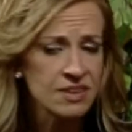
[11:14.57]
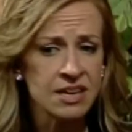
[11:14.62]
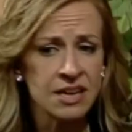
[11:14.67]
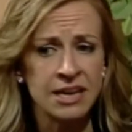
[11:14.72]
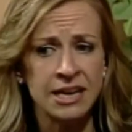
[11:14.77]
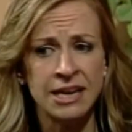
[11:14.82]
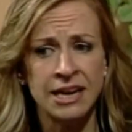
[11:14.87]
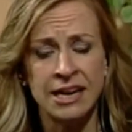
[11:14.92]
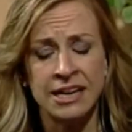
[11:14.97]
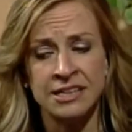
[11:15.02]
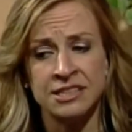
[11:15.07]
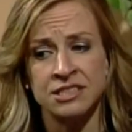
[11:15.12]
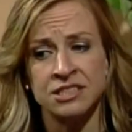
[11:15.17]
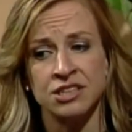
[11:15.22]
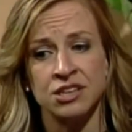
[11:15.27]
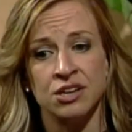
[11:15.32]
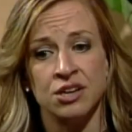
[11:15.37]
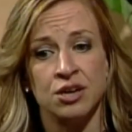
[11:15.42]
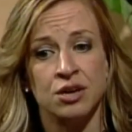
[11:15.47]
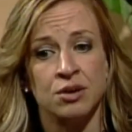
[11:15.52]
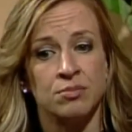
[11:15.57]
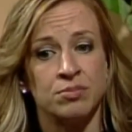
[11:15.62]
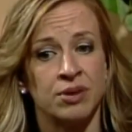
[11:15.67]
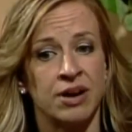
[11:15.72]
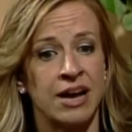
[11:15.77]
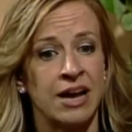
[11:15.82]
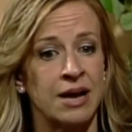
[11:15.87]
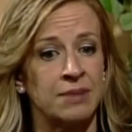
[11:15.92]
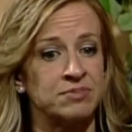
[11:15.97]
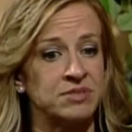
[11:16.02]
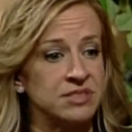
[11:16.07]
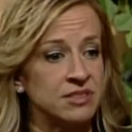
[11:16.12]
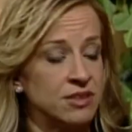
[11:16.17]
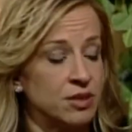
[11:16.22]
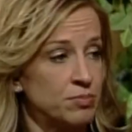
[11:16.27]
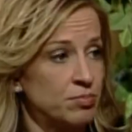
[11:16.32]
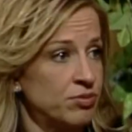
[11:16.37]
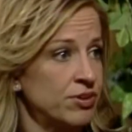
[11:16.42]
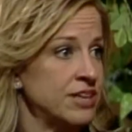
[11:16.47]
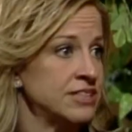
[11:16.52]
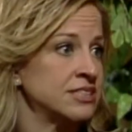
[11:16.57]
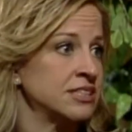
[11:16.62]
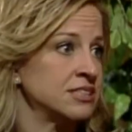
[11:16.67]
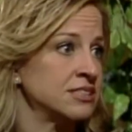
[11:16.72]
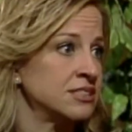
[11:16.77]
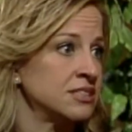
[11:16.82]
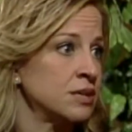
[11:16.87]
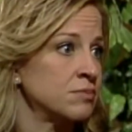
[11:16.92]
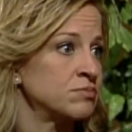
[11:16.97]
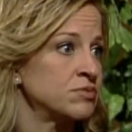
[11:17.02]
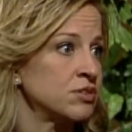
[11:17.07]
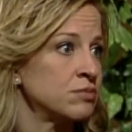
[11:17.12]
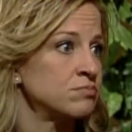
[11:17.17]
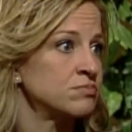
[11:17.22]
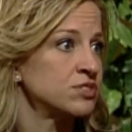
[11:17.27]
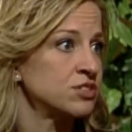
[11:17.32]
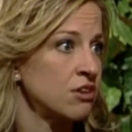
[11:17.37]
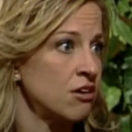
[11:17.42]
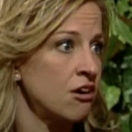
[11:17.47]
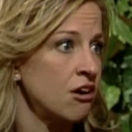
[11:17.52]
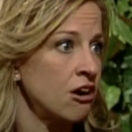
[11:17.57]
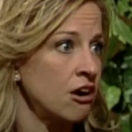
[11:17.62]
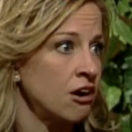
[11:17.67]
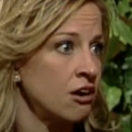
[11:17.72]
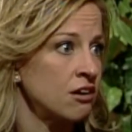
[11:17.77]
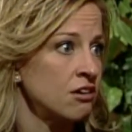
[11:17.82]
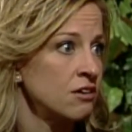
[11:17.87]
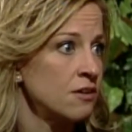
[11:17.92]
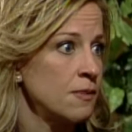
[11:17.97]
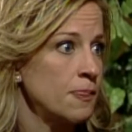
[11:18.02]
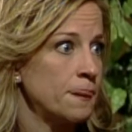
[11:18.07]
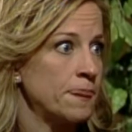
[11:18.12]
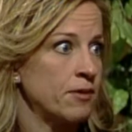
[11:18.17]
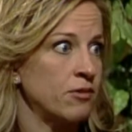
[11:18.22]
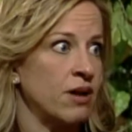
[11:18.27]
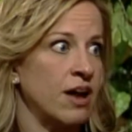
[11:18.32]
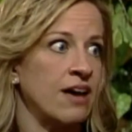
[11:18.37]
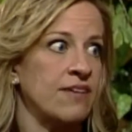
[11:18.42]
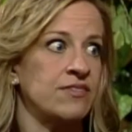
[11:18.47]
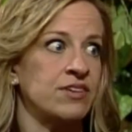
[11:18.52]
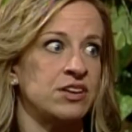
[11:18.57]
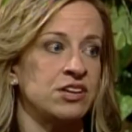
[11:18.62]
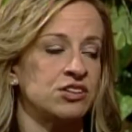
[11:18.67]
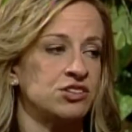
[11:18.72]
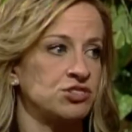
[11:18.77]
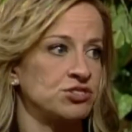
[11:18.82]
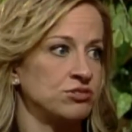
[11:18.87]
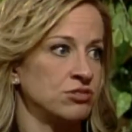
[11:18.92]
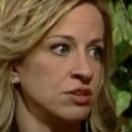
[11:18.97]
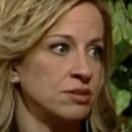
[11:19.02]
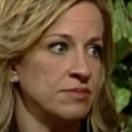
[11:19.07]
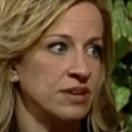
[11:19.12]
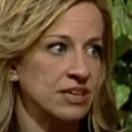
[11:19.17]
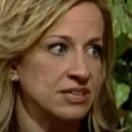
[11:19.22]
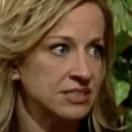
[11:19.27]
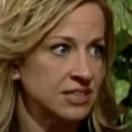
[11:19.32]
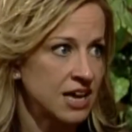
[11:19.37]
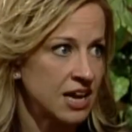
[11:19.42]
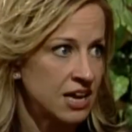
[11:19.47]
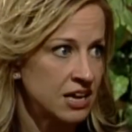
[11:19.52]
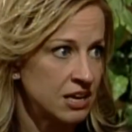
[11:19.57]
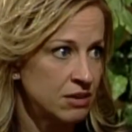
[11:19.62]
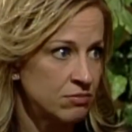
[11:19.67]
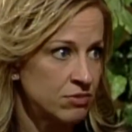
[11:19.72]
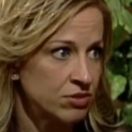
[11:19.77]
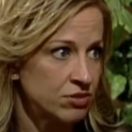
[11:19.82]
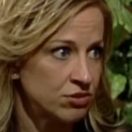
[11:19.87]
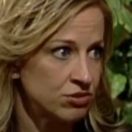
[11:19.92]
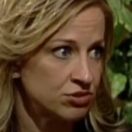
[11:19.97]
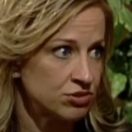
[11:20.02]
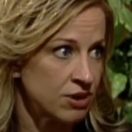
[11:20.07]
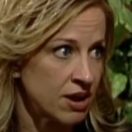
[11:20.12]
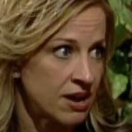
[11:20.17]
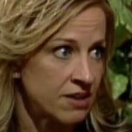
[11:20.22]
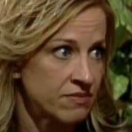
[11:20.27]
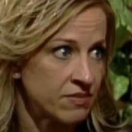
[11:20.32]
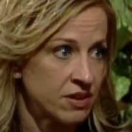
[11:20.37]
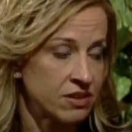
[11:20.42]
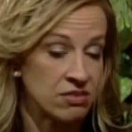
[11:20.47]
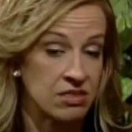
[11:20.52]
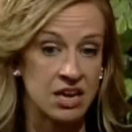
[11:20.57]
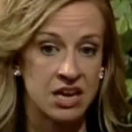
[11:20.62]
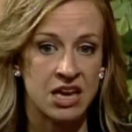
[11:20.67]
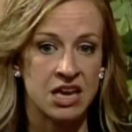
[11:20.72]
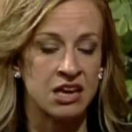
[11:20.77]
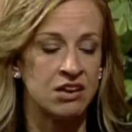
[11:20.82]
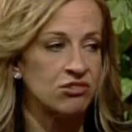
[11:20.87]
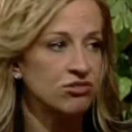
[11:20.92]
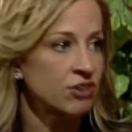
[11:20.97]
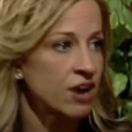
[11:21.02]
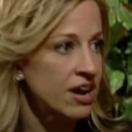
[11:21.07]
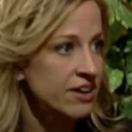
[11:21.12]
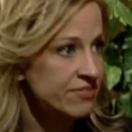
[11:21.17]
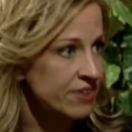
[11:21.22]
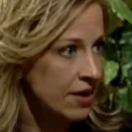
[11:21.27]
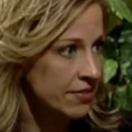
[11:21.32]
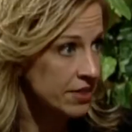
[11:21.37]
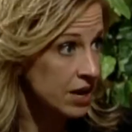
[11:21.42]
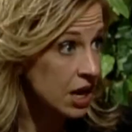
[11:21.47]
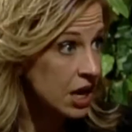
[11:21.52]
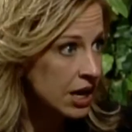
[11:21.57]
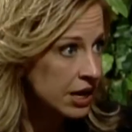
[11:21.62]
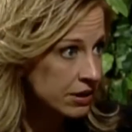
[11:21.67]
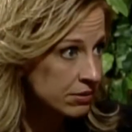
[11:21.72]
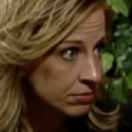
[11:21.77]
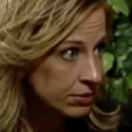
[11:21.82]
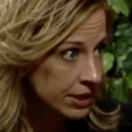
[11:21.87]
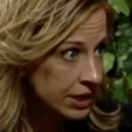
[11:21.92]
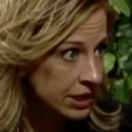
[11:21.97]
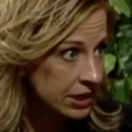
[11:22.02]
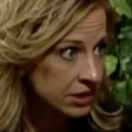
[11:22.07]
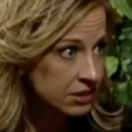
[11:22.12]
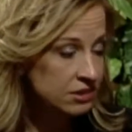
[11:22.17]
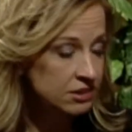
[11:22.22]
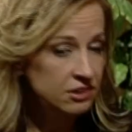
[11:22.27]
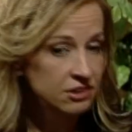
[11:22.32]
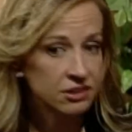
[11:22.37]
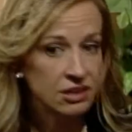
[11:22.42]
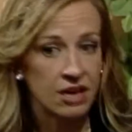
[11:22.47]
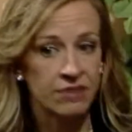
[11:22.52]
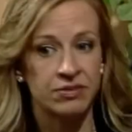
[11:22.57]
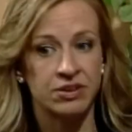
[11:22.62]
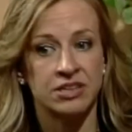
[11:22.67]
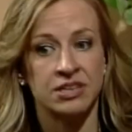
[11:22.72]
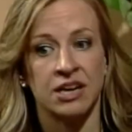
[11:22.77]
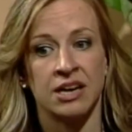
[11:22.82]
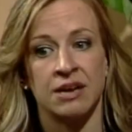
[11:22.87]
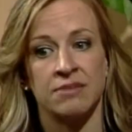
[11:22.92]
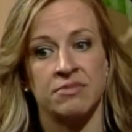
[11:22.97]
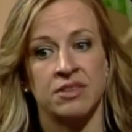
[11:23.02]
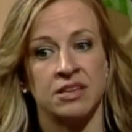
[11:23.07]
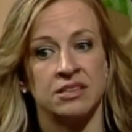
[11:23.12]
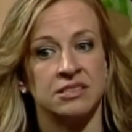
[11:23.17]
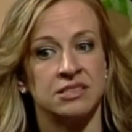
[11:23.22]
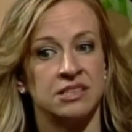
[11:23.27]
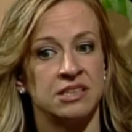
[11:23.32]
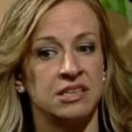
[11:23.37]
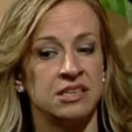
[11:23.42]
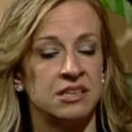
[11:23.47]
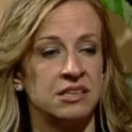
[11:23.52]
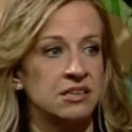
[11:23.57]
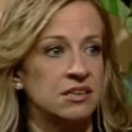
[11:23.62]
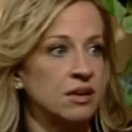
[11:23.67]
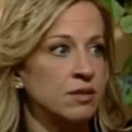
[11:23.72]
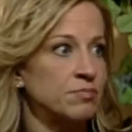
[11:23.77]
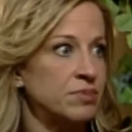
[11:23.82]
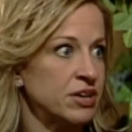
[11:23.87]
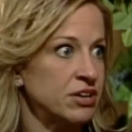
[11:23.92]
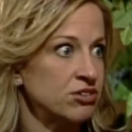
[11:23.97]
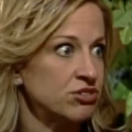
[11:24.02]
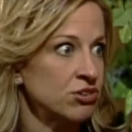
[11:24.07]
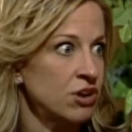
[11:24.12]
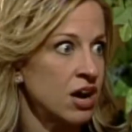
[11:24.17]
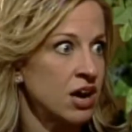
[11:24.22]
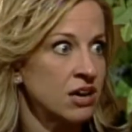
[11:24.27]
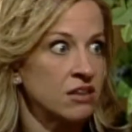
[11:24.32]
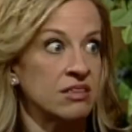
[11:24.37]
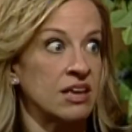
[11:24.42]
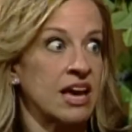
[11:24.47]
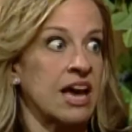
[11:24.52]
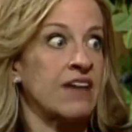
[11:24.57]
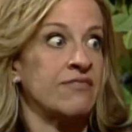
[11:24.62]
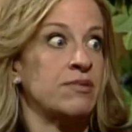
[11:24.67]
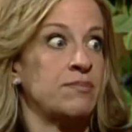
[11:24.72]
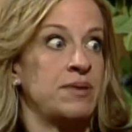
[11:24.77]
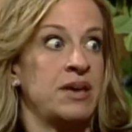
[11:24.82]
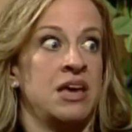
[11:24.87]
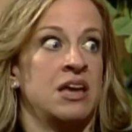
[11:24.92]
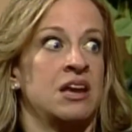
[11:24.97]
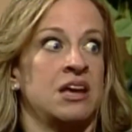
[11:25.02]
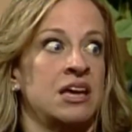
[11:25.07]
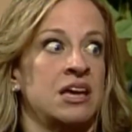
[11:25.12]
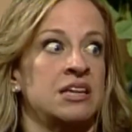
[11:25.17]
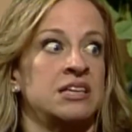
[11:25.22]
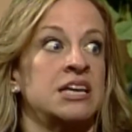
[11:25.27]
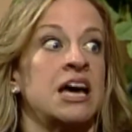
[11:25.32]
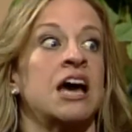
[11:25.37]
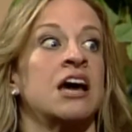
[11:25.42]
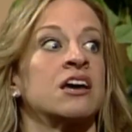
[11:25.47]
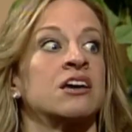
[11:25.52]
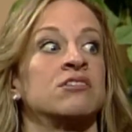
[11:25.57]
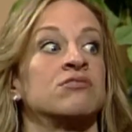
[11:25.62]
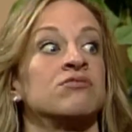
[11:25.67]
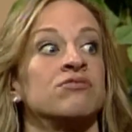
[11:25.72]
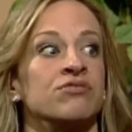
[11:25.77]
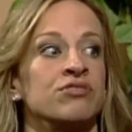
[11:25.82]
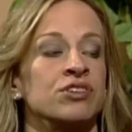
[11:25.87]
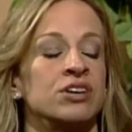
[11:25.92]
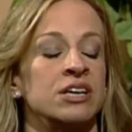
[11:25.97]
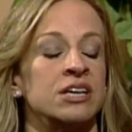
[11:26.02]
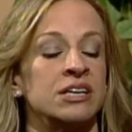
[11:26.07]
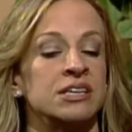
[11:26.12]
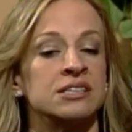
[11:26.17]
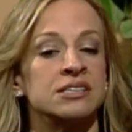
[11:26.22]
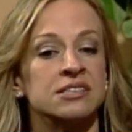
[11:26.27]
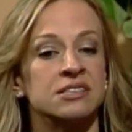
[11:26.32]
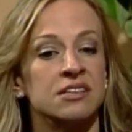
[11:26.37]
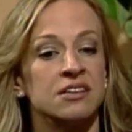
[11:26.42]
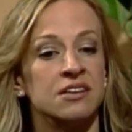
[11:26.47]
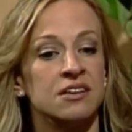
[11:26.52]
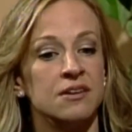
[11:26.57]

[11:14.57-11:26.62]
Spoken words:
and perhaps the present symptoms are they're having extreme anxiety when they're driving. They can't drive on the highway. Every time they see a big truck, they have a panic attack and freeze.